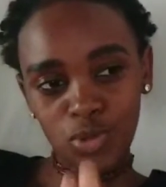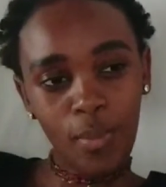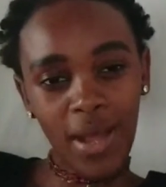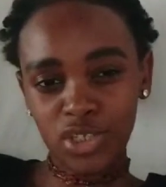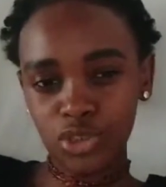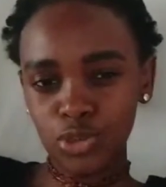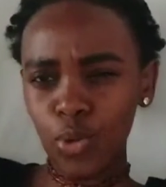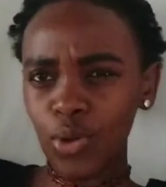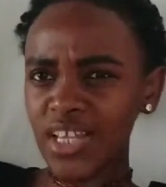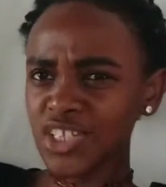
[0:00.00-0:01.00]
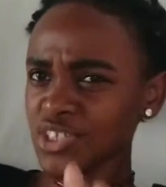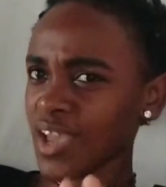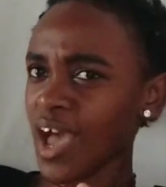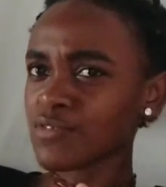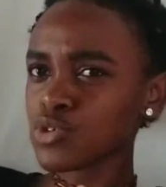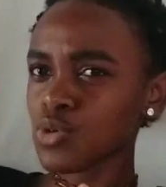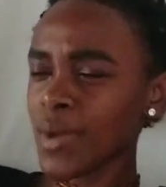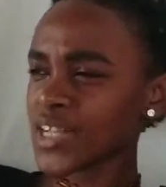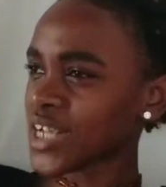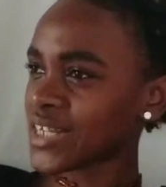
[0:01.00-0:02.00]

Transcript: so much knowledge, they have so much